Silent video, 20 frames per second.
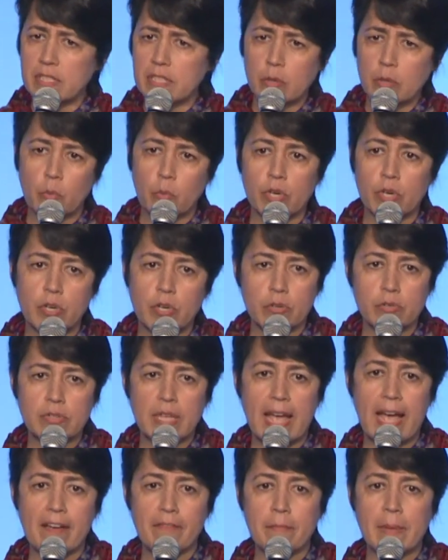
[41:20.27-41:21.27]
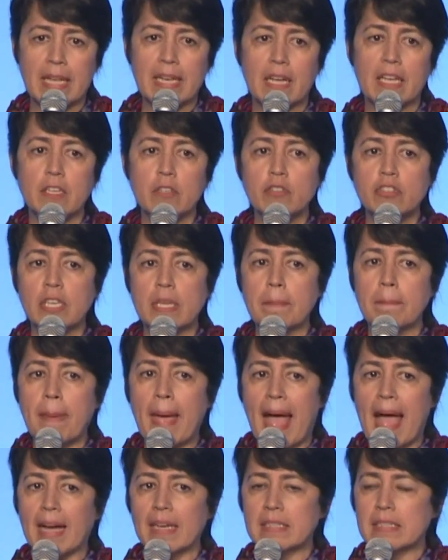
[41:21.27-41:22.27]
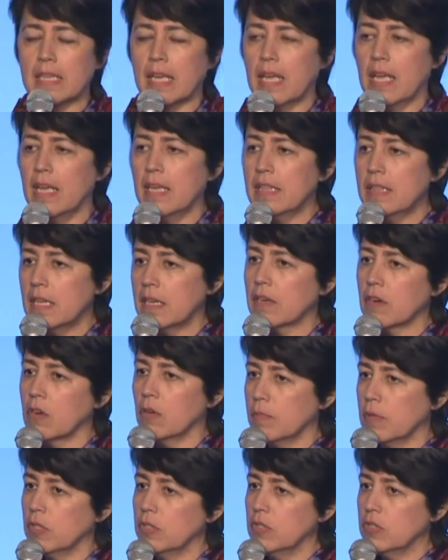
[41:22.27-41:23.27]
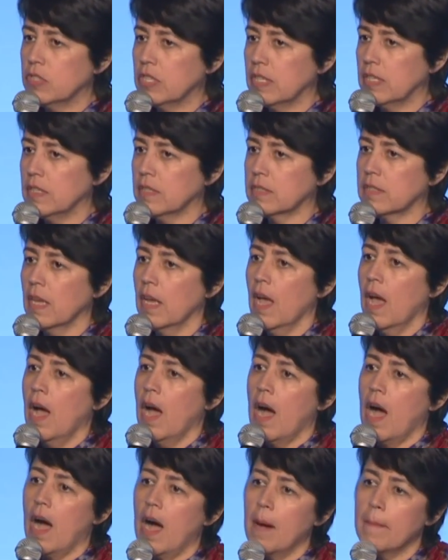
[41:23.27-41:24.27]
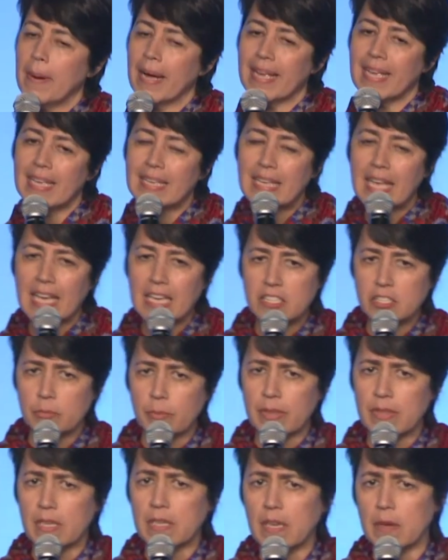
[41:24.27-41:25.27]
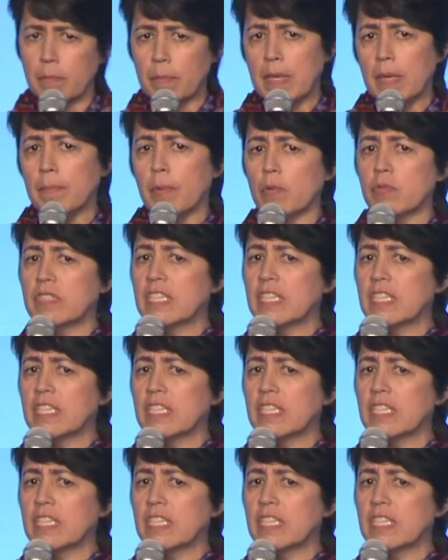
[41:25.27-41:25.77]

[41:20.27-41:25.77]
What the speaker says: in the world have made a huge impact in their communities by engaging with the young people,